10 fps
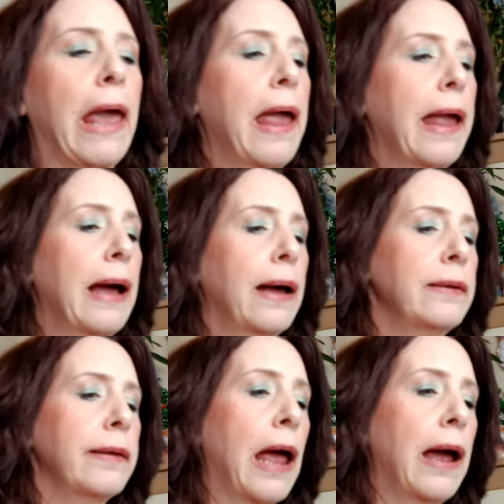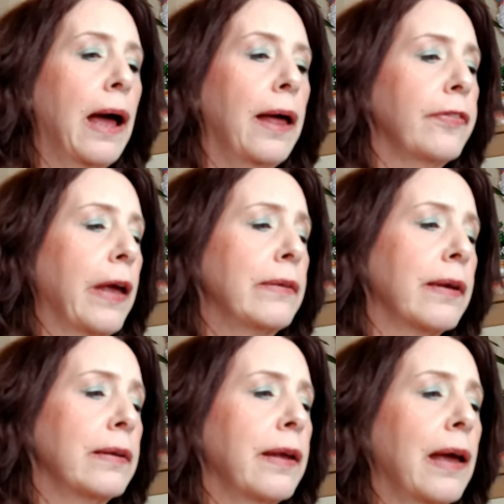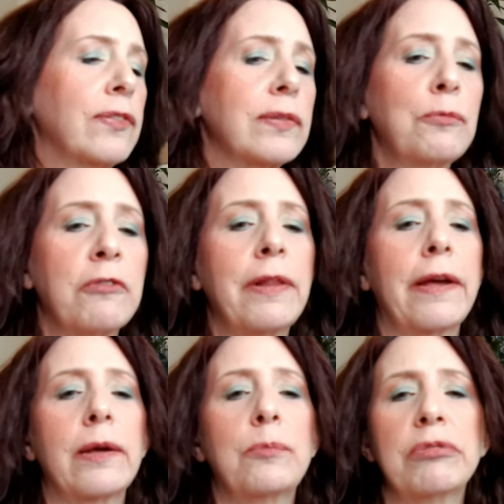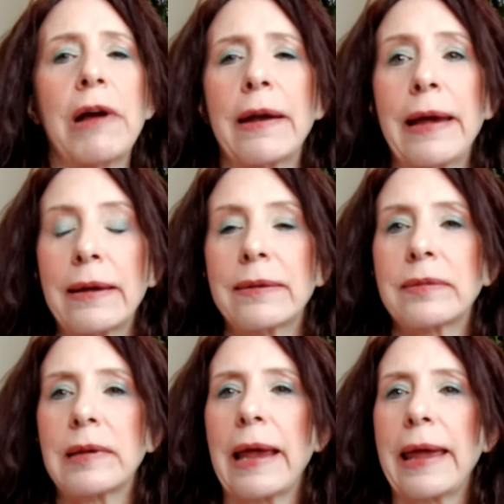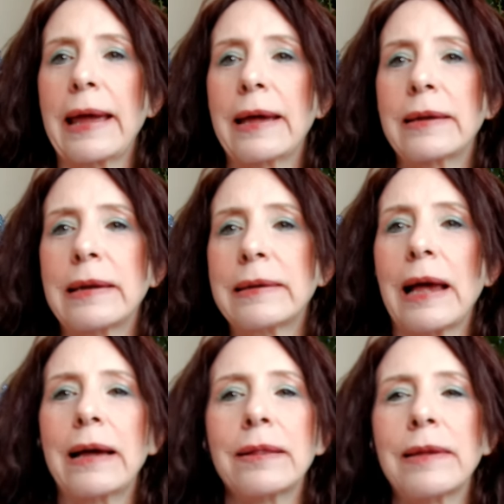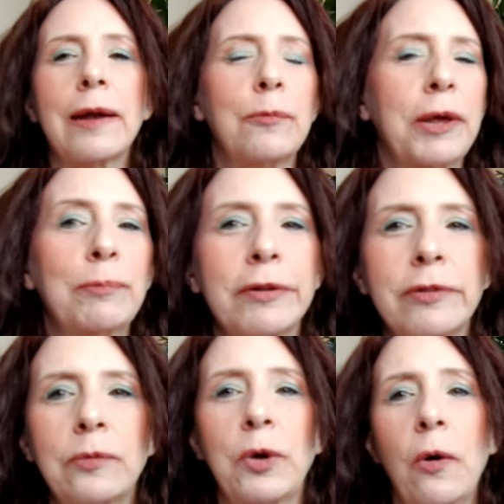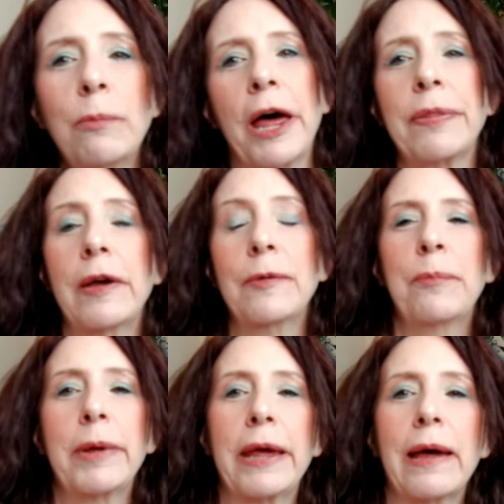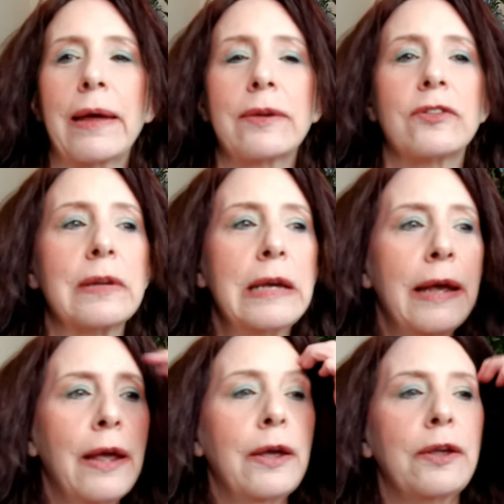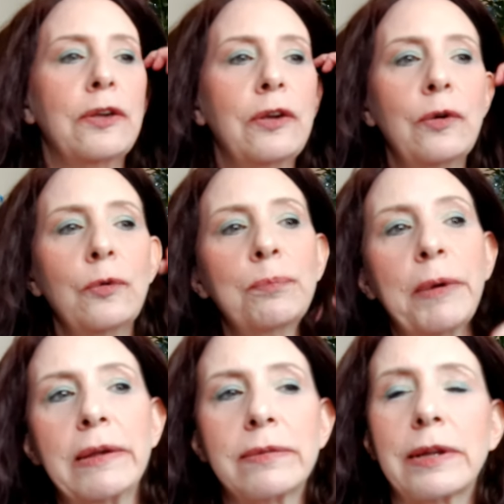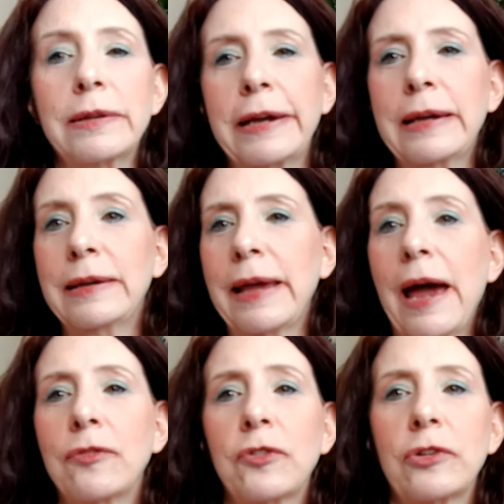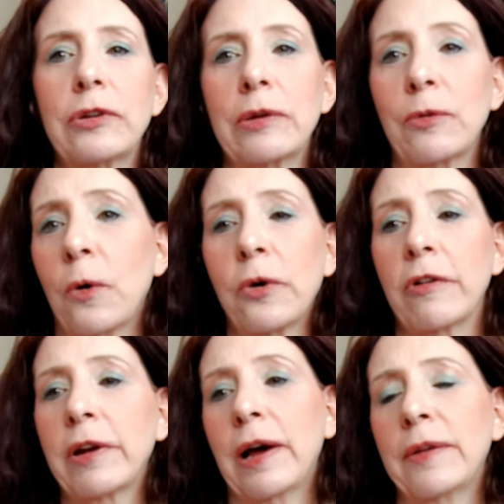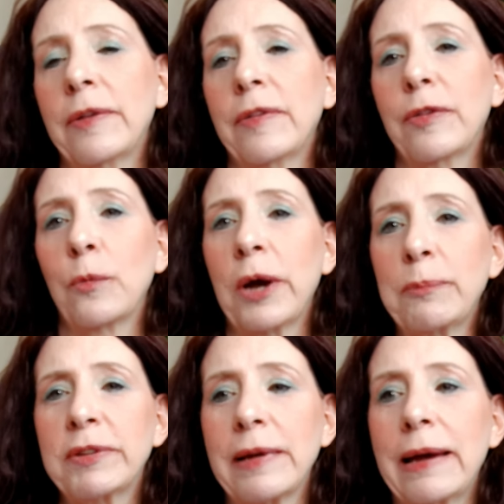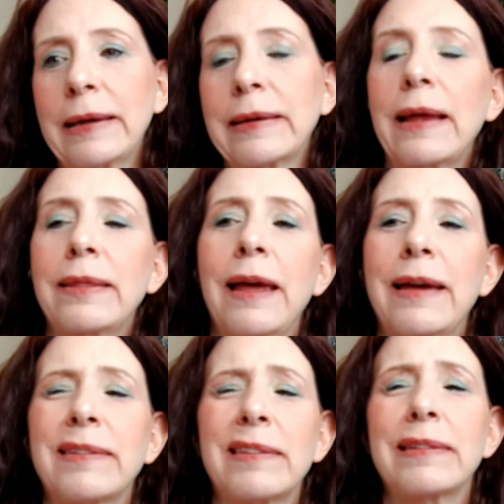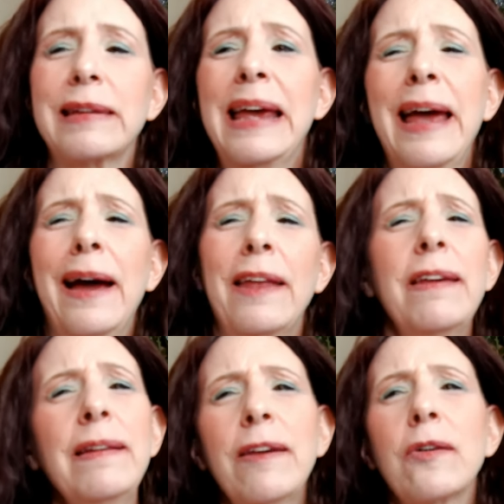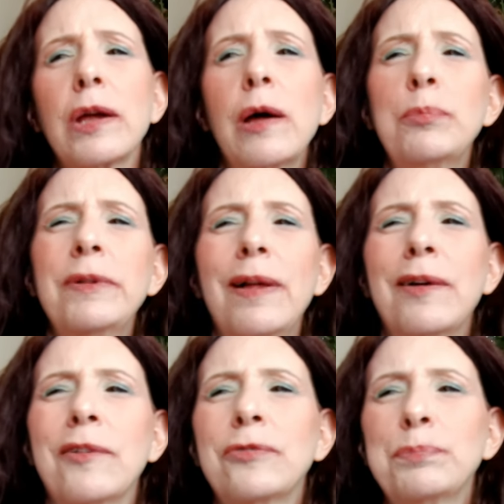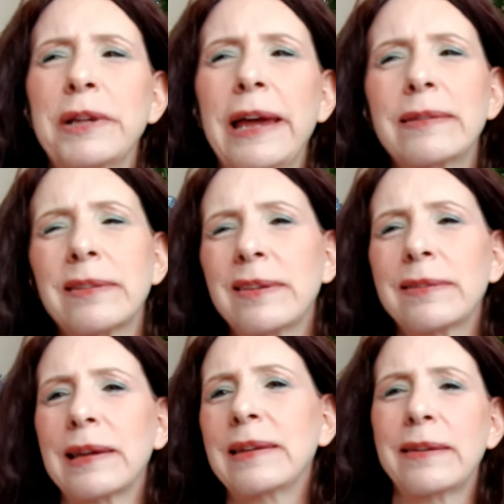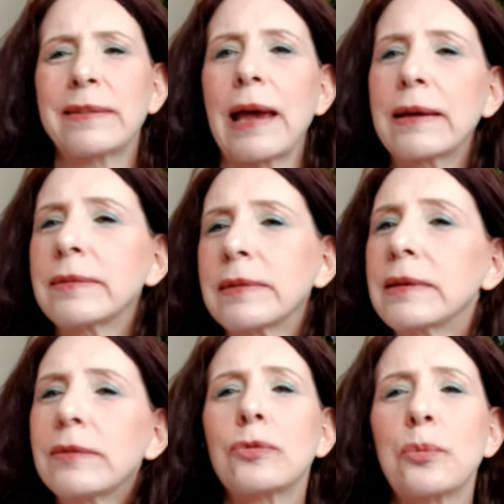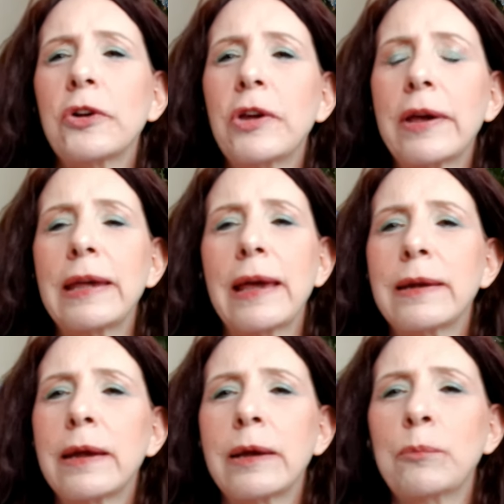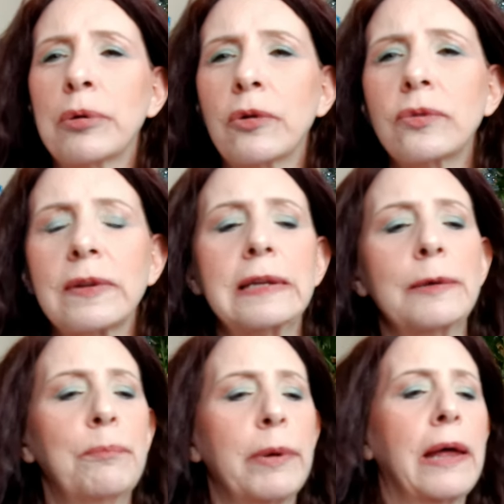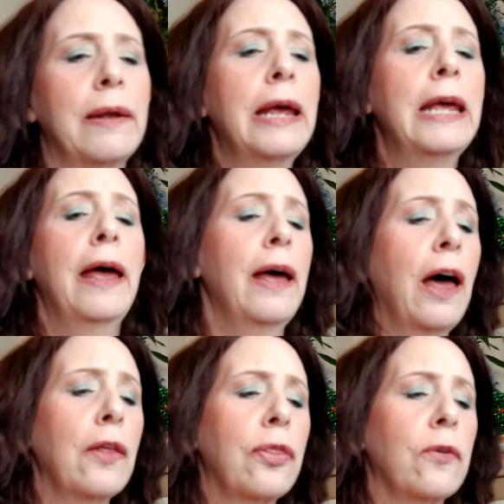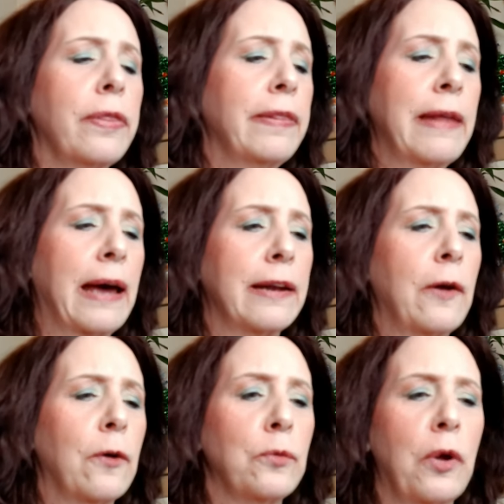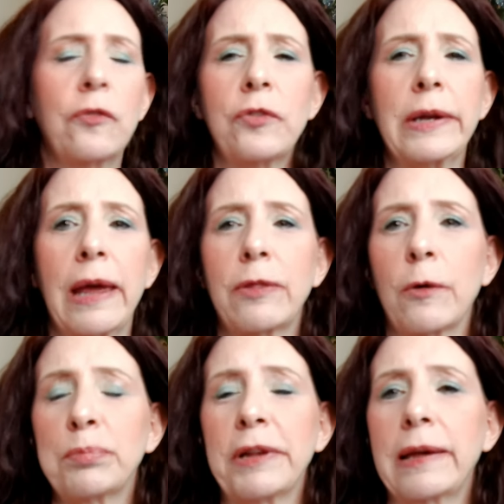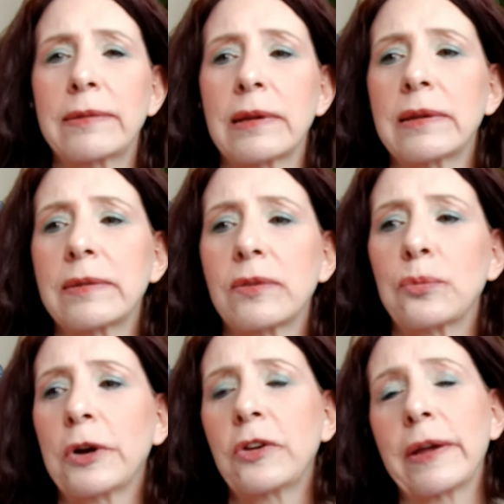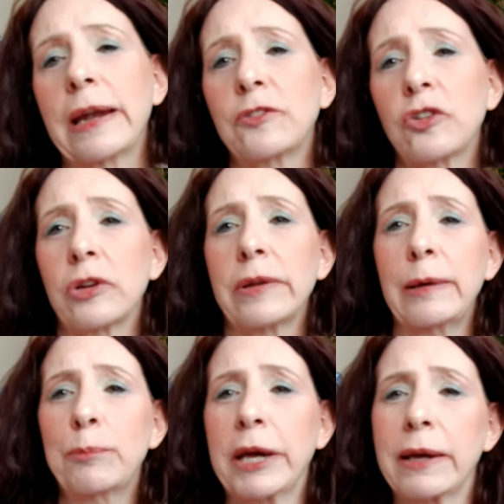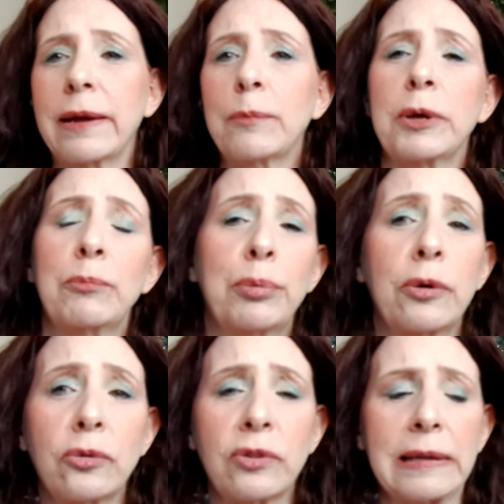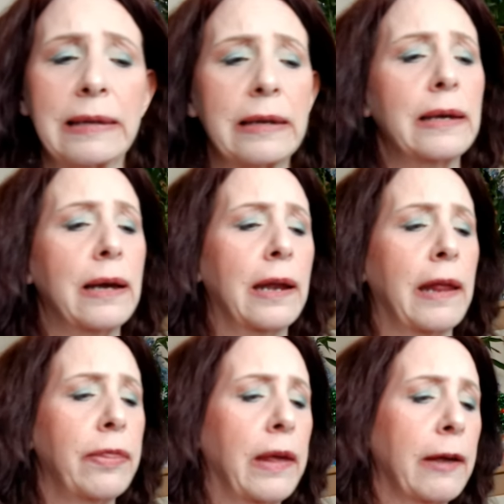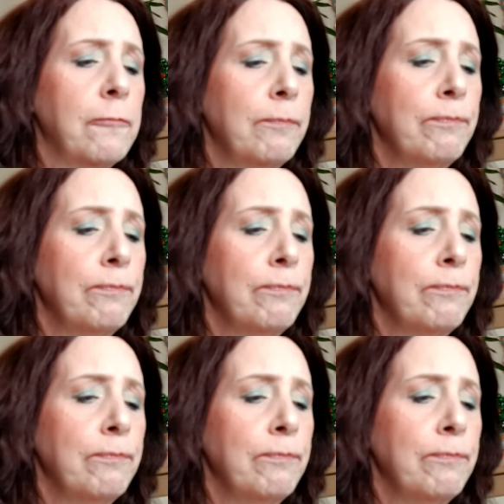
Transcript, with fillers: and uh, they tend to have some really good products, and a lot of people don't know about them because you basically have to order it on the website unless I think there are a couple of places in Texas where you can get it in person, but other than that, I don't know of any other places where you can actually pick it up in person, kind of thing